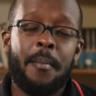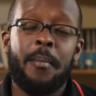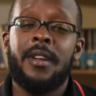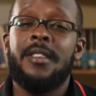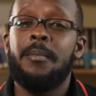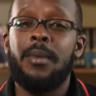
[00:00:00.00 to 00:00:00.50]

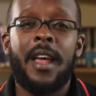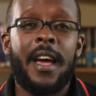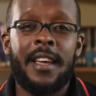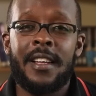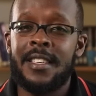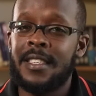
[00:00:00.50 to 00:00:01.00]
multiply
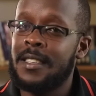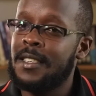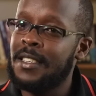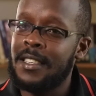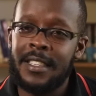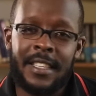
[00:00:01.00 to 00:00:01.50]
it
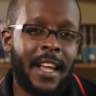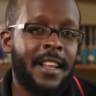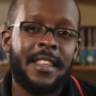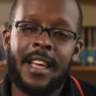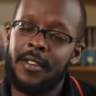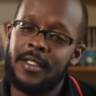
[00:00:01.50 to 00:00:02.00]

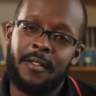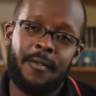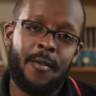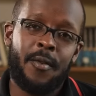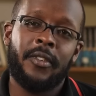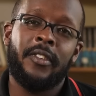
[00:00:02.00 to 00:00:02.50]
10,000
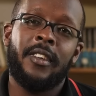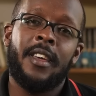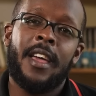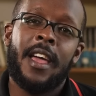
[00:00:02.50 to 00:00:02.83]
folds.